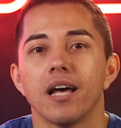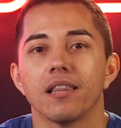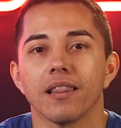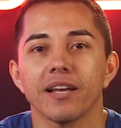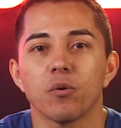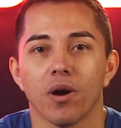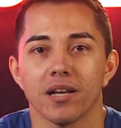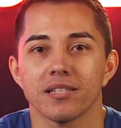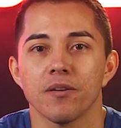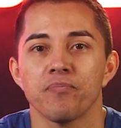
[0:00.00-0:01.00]

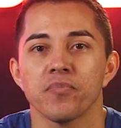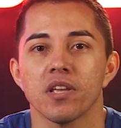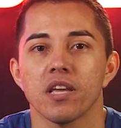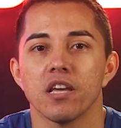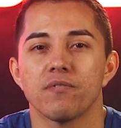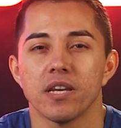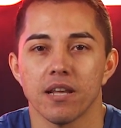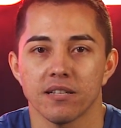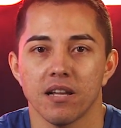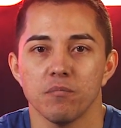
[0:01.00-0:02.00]
Likewise, if a
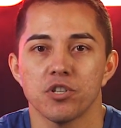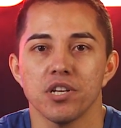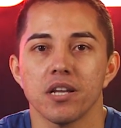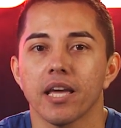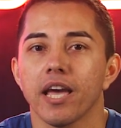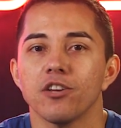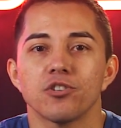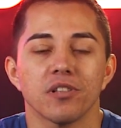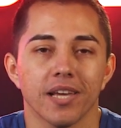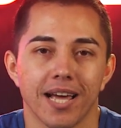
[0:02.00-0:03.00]
desktop machine
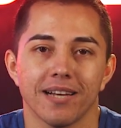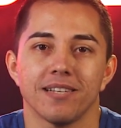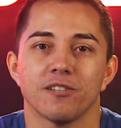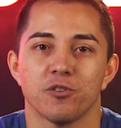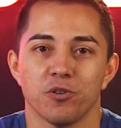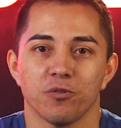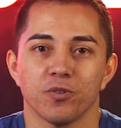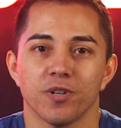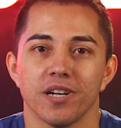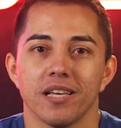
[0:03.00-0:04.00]
occasionally acts as a
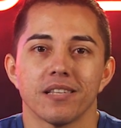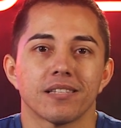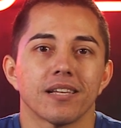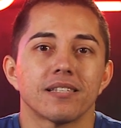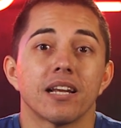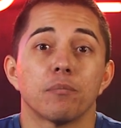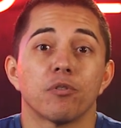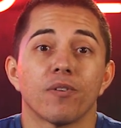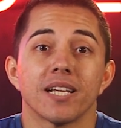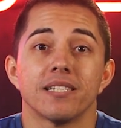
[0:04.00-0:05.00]
server in the sense that it
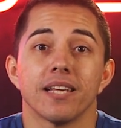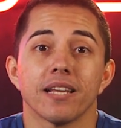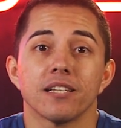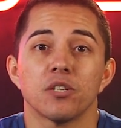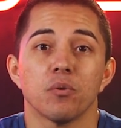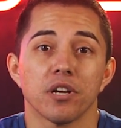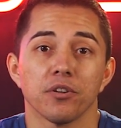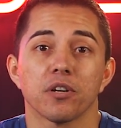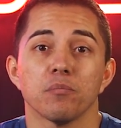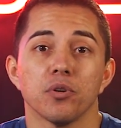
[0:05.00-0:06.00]
provides data to
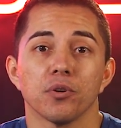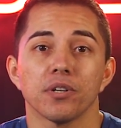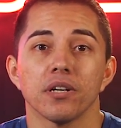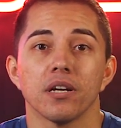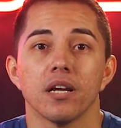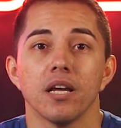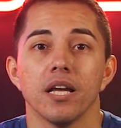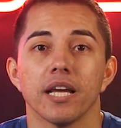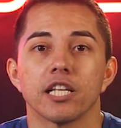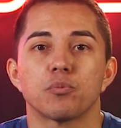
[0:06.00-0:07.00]
another computer,
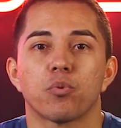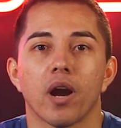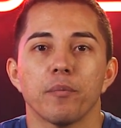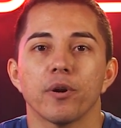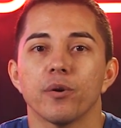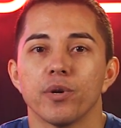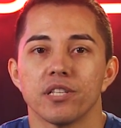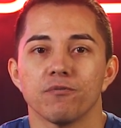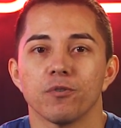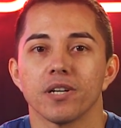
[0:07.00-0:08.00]
its primary
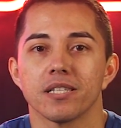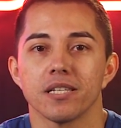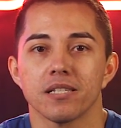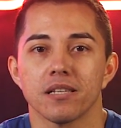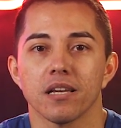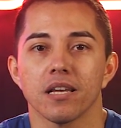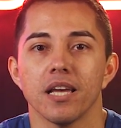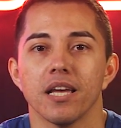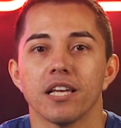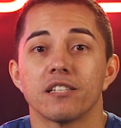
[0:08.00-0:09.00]
reason for existing
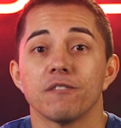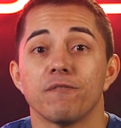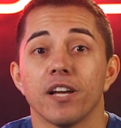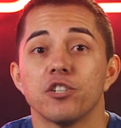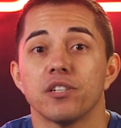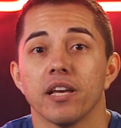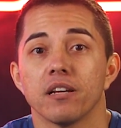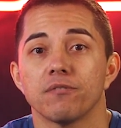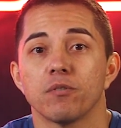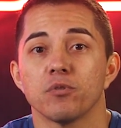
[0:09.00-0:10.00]
is to fetch
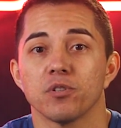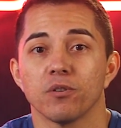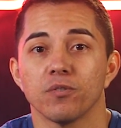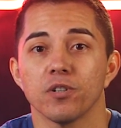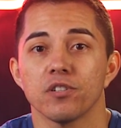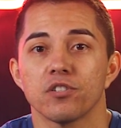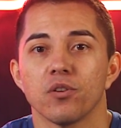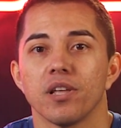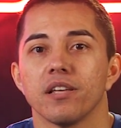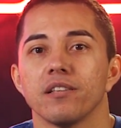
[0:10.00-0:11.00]
data from servers so
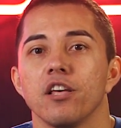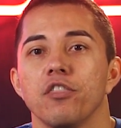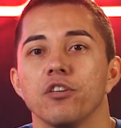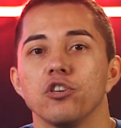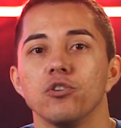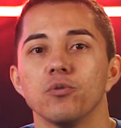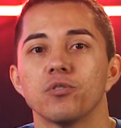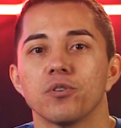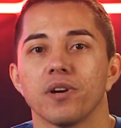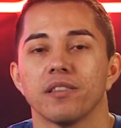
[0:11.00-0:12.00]
that the
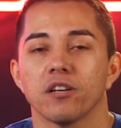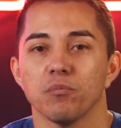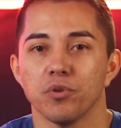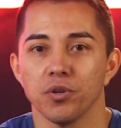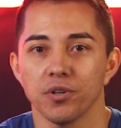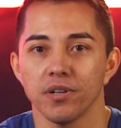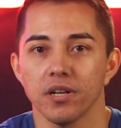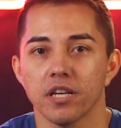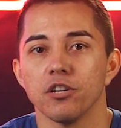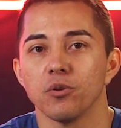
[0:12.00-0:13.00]
user at the computer
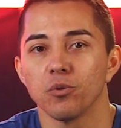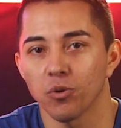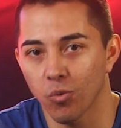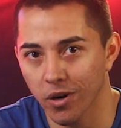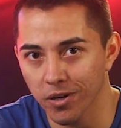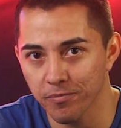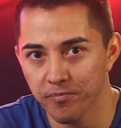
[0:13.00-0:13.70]
can do their work.